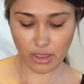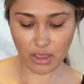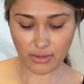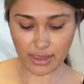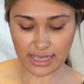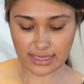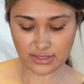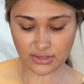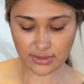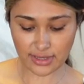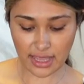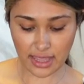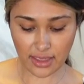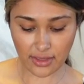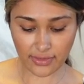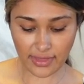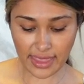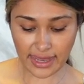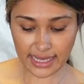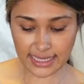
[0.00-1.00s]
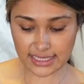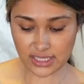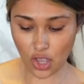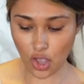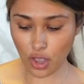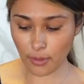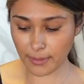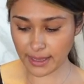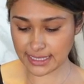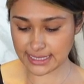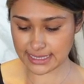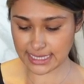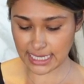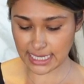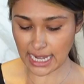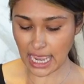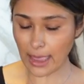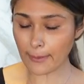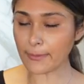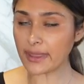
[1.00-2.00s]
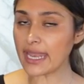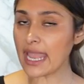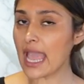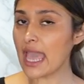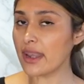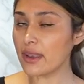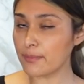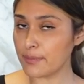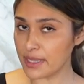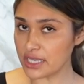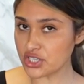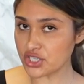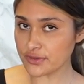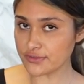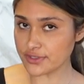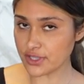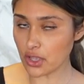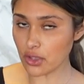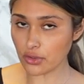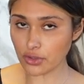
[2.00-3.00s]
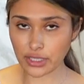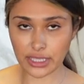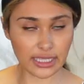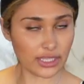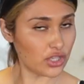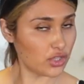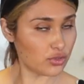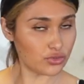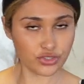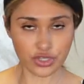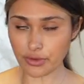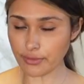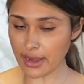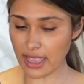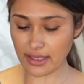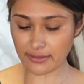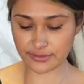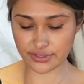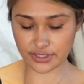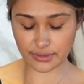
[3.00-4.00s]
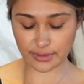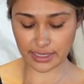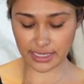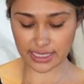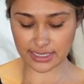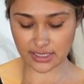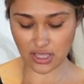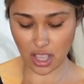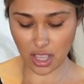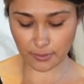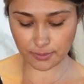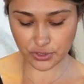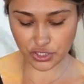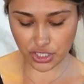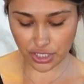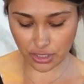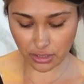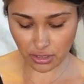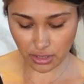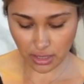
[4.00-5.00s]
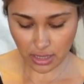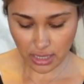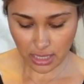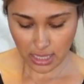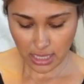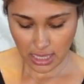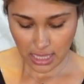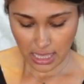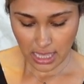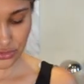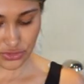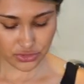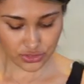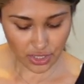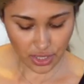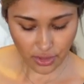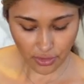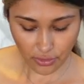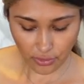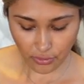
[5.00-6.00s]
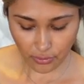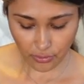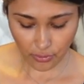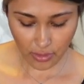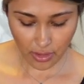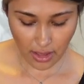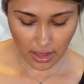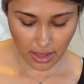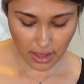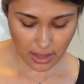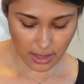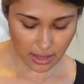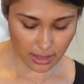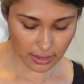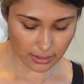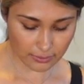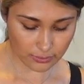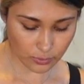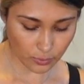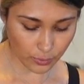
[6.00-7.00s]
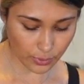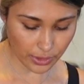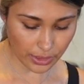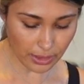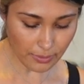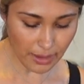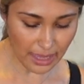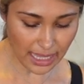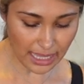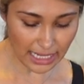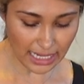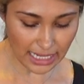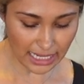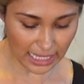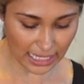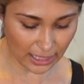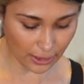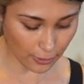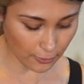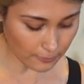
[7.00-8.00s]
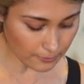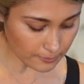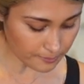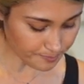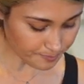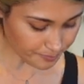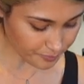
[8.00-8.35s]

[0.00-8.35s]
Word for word: Okay, so now that it's all mixed in, I'm gonna add a pinch of salt. You don't have to, it is optional. So um, we're gonna make it in here,